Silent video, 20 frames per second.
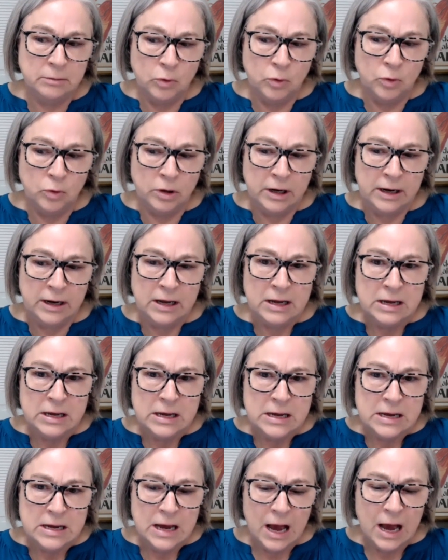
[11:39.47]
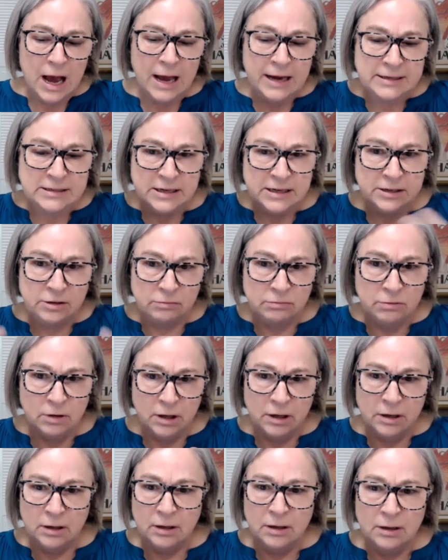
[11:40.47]
morning. I tend to
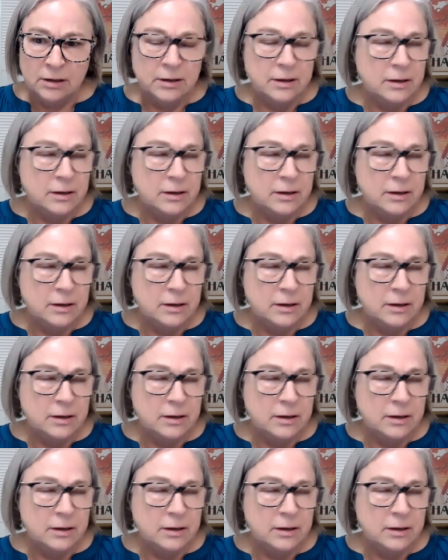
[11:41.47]
run